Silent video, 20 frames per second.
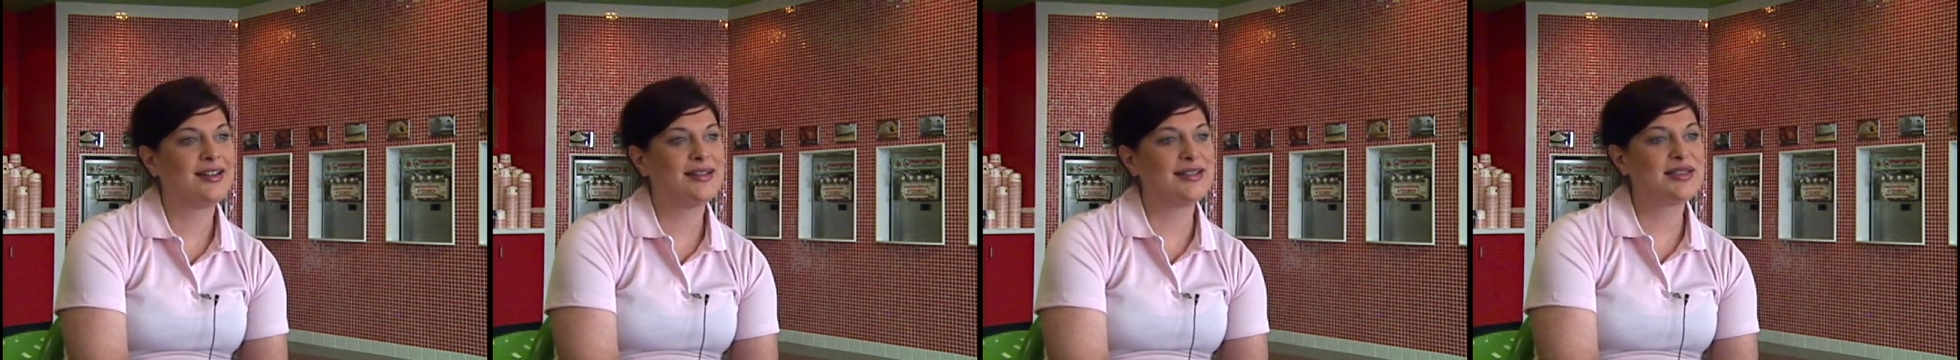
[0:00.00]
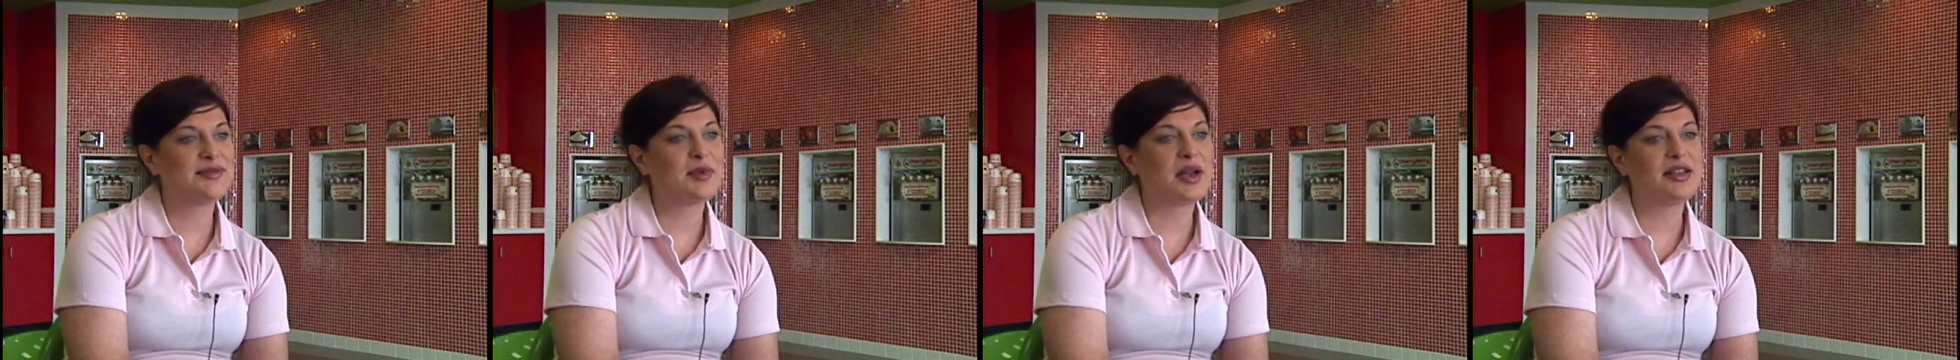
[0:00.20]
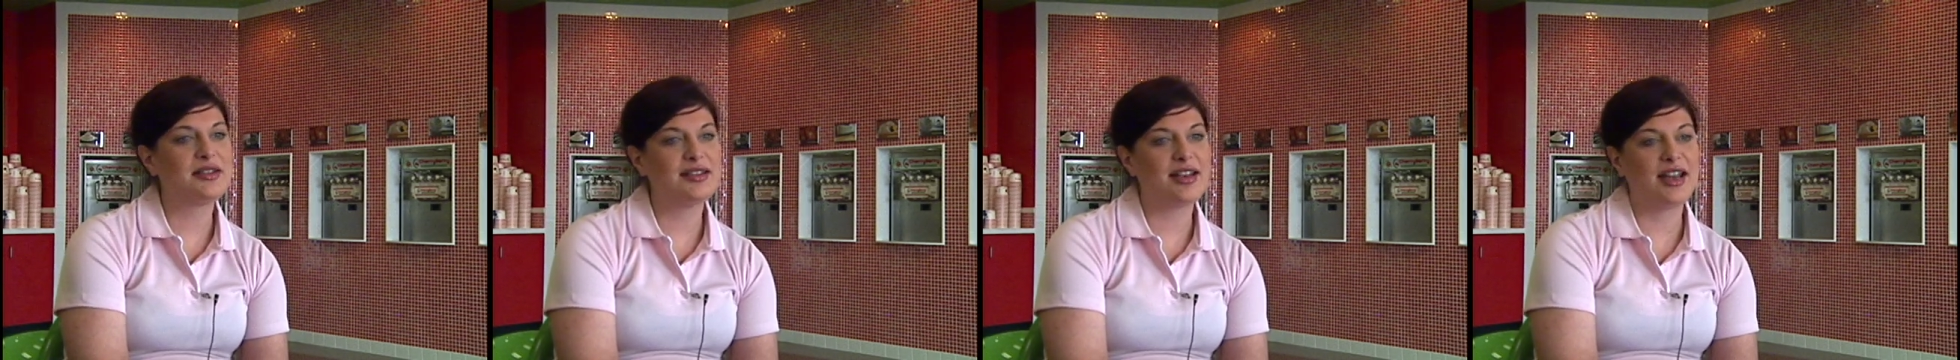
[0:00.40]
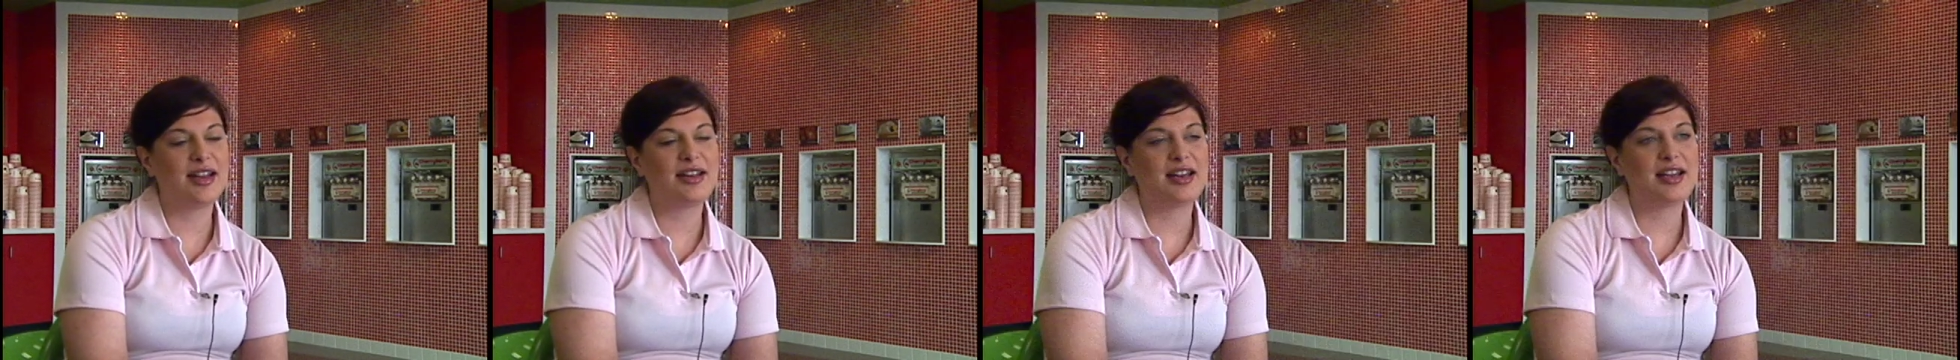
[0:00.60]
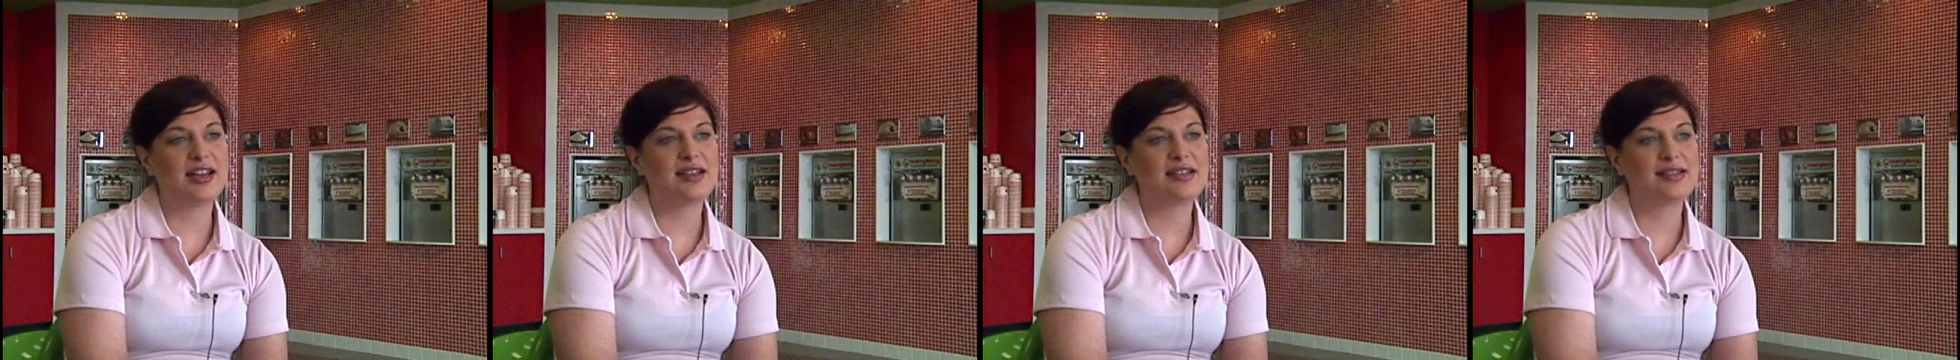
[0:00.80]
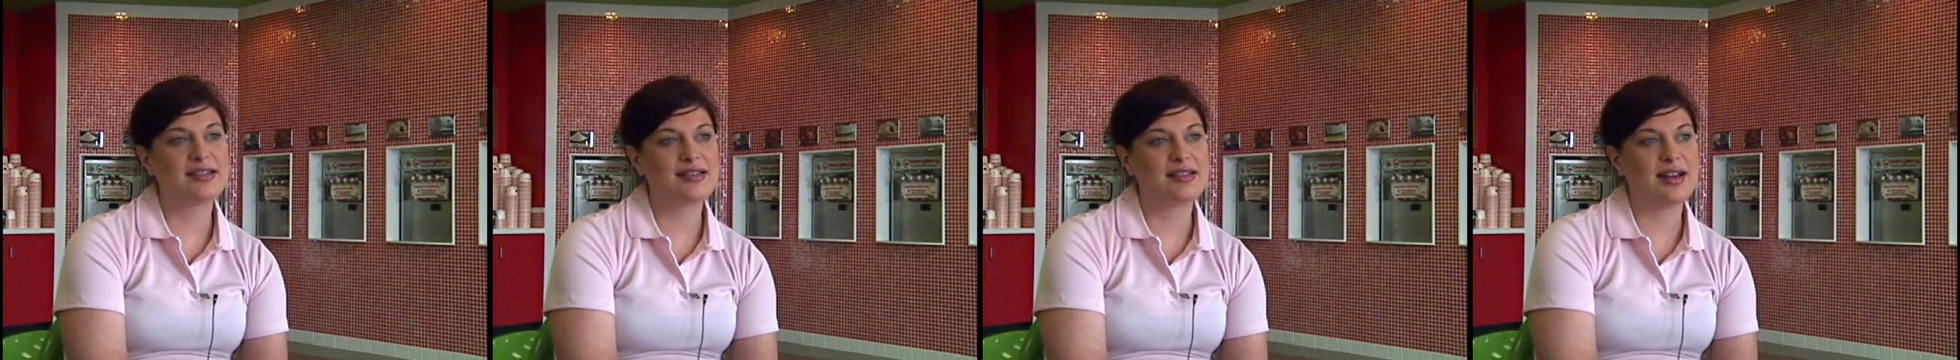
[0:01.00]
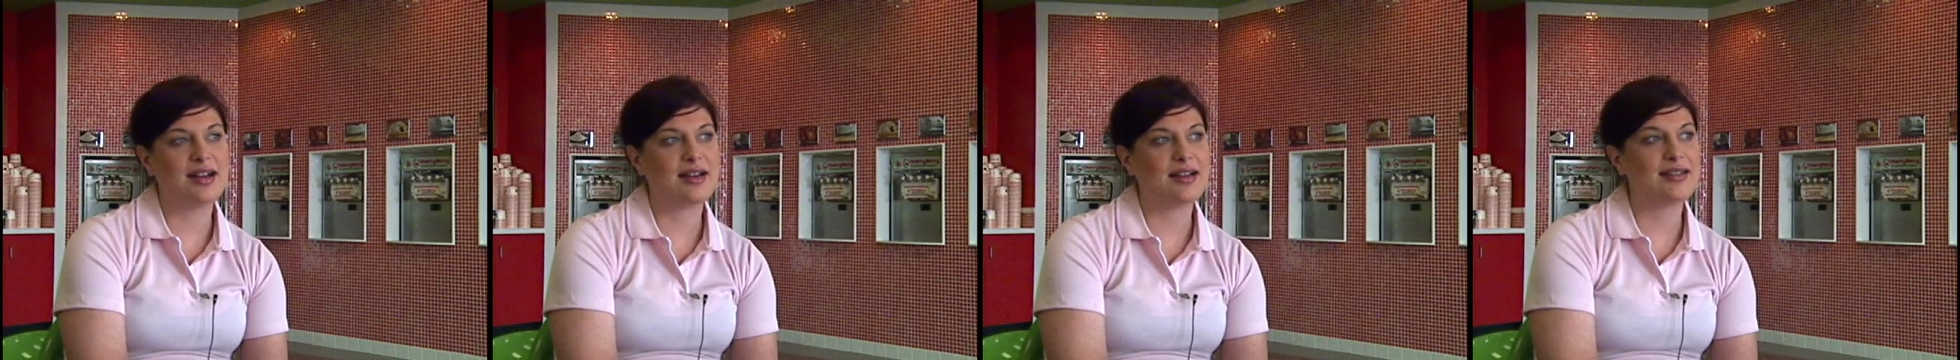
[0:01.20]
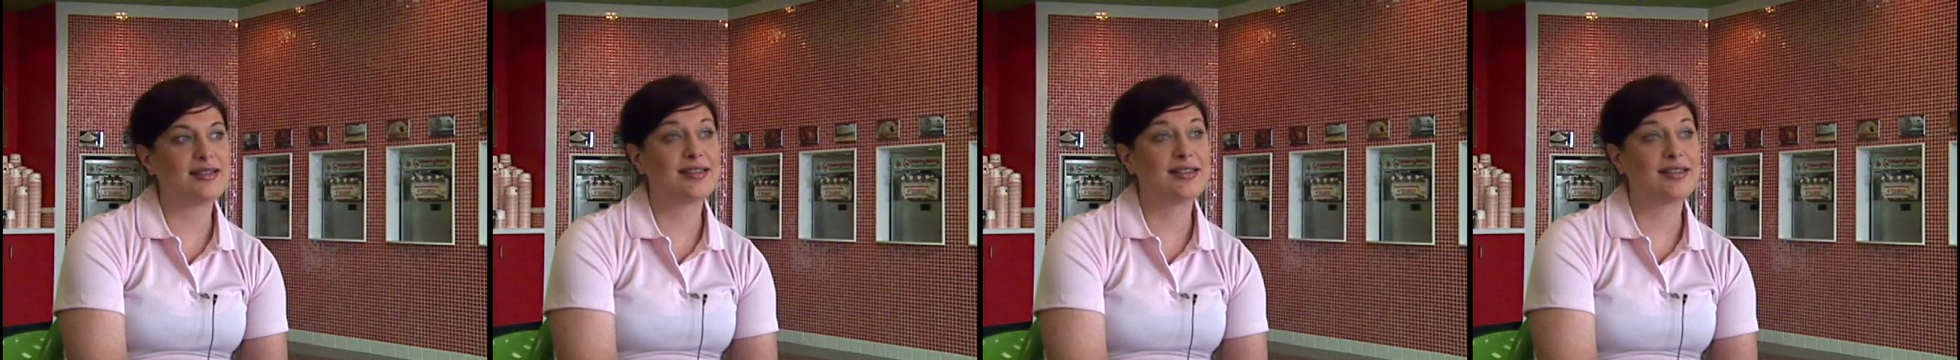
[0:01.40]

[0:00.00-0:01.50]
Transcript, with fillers: spontaneous, uh,